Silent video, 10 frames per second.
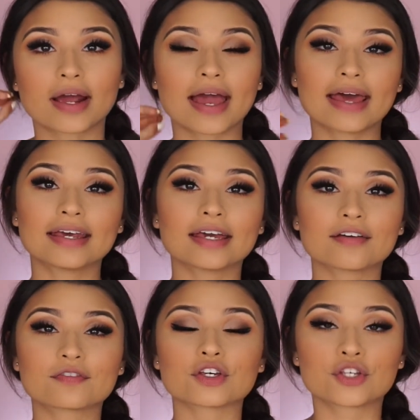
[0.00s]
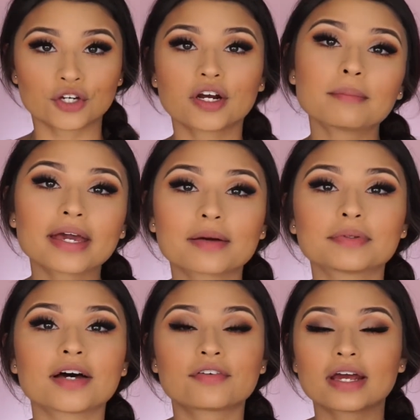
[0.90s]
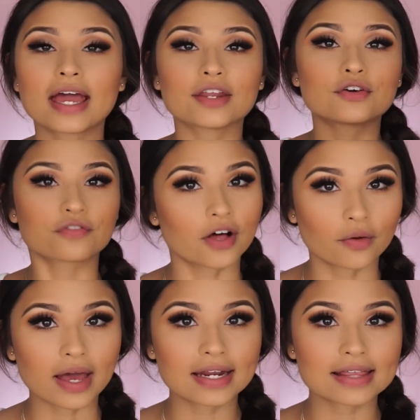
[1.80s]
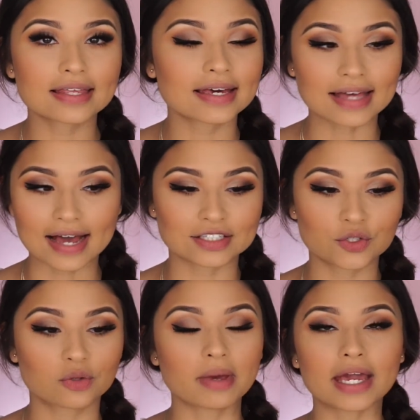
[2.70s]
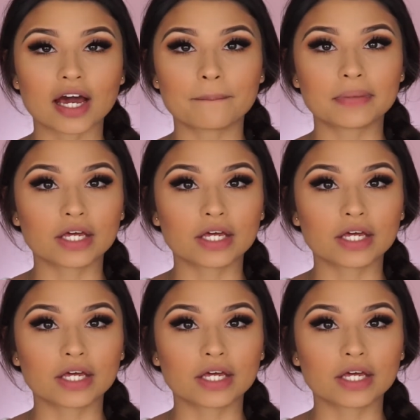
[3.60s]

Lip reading: and if you're a makeup lover and you follow anything that has to do with makeup,